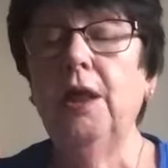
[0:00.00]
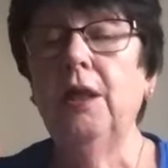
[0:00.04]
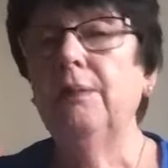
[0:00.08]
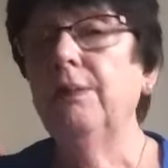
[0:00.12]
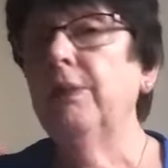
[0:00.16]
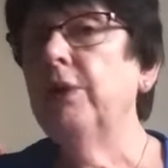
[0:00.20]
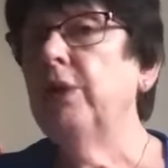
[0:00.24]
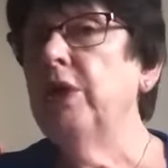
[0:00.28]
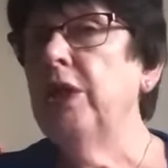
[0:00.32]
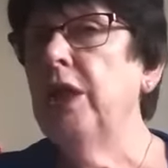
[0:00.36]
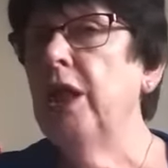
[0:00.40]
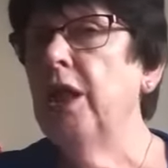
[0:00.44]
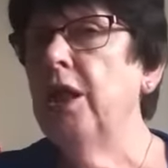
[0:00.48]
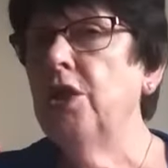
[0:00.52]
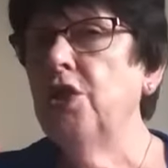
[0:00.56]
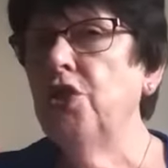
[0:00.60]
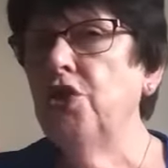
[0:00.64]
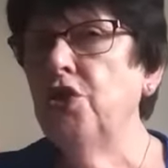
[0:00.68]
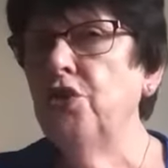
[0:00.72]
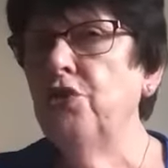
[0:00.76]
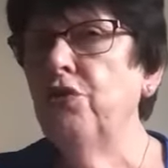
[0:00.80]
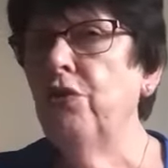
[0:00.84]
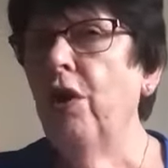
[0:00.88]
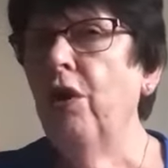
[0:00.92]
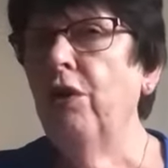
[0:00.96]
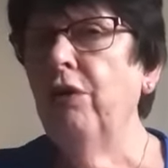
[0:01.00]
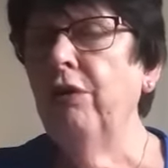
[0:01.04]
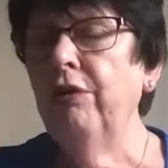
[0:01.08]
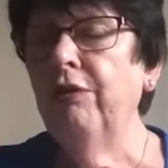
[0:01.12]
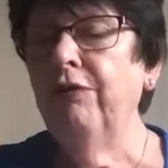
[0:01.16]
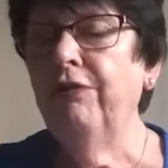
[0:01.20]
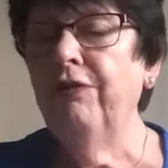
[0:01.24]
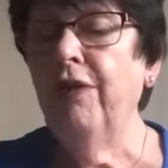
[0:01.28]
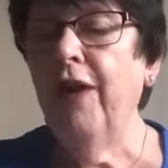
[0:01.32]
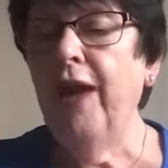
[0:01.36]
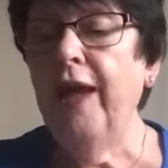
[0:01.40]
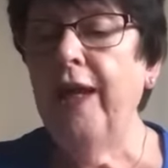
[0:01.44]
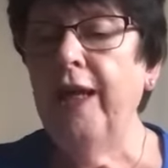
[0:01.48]
but her strong
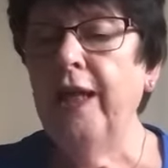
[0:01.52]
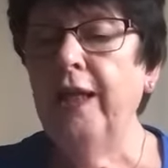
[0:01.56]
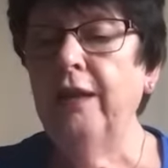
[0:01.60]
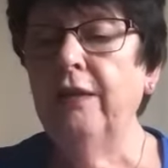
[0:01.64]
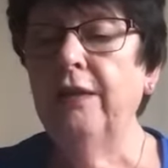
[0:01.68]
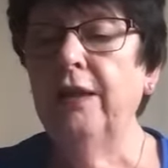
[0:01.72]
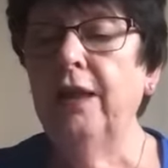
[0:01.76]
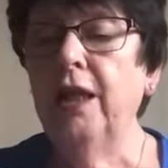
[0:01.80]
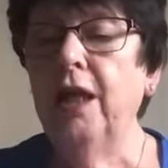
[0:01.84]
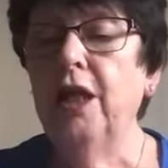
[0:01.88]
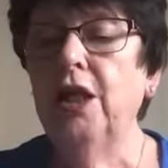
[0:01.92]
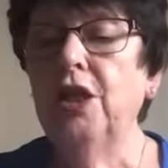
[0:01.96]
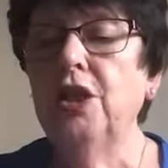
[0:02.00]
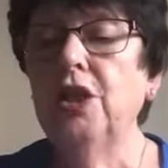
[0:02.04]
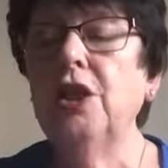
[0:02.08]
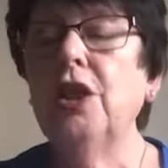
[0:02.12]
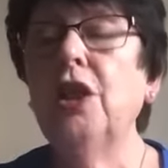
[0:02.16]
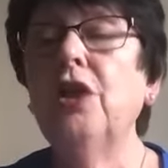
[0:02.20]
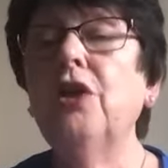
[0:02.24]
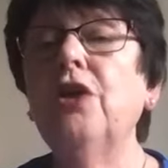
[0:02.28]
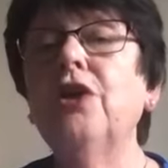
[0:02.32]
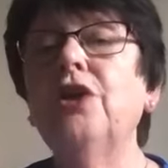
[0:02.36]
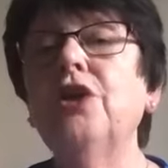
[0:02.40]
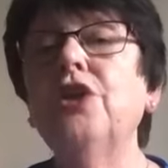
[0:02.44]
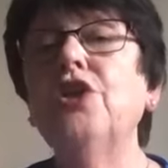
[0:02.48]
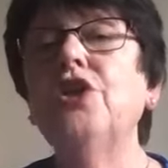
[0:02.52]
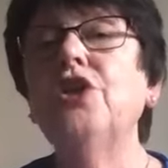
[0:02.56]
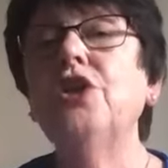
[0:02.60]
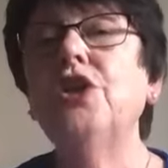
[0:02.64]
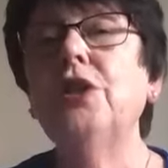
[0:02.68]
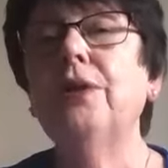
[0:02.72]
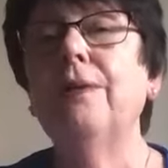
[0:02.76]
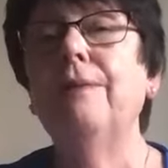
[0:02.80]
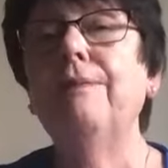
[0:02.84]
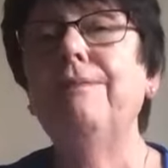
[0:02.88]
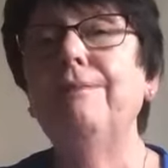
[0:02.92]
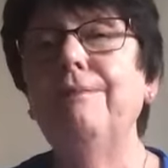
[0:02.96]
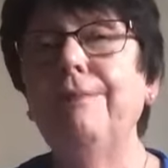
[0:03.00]
faith,
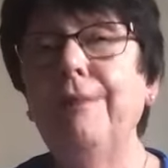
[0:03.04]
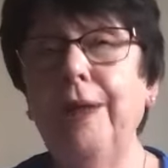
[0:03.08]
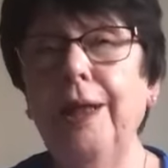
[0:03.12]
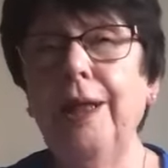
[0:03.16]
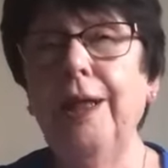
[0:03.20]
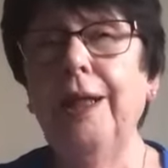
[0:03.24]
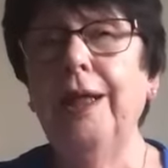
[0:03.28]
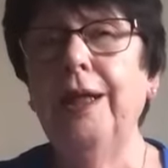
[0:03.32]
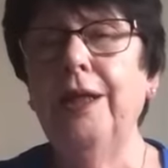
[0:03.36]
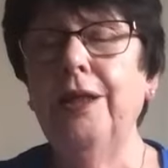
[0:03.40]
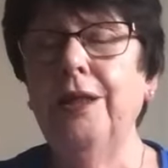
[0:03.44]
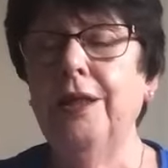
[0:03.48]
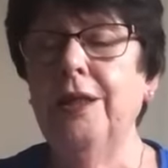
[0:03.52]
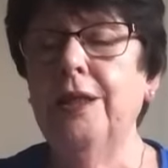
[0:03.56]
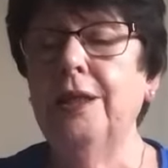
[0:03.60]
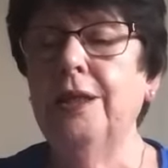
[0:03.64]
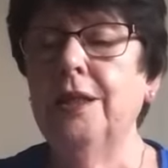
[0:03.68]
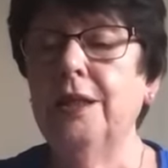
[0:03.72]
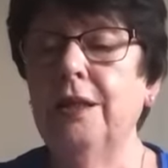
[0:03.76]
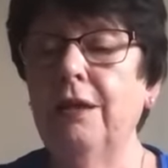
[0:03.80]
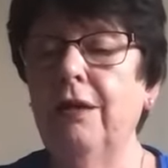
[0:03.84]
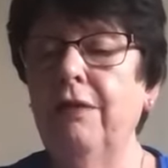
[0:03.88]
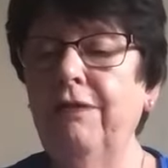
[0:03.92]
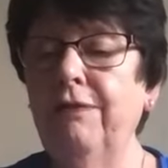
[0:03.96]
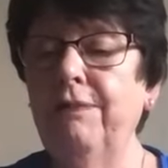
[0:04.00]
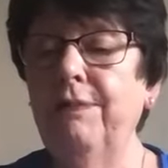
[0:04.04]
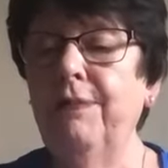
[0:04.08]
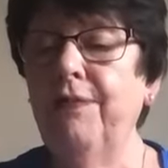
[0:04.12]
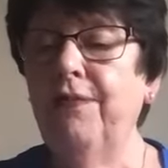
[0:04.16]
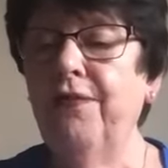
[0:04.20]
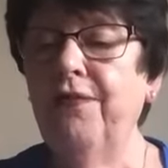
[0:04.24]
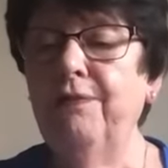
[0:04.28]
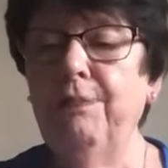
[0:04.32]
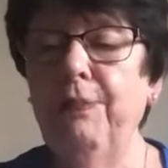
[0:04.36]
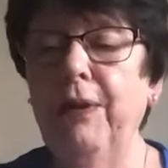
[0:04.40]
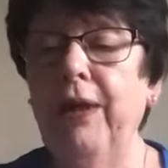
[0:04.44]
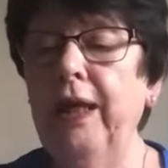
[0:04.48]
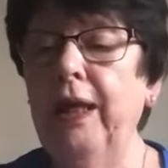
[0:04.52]
touched millions of
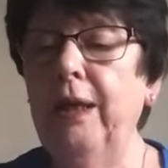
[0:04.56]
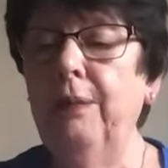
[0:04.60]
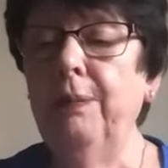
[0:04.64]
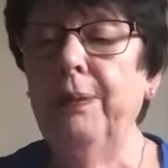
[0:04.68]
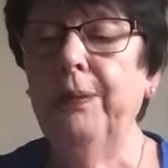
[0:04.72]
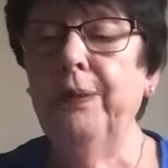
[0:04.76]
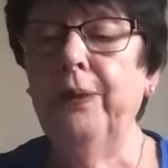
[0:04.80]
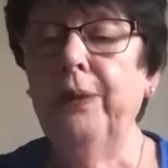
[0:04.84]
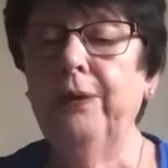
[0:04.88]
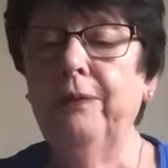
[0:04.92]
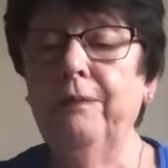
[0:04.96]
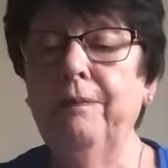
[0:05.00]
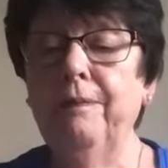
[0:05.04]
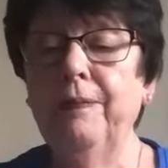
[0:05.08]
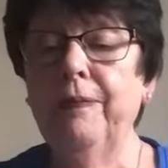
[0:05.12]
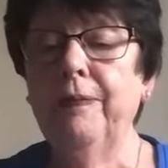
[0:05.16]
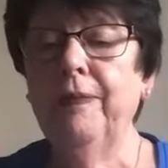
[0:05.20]
people.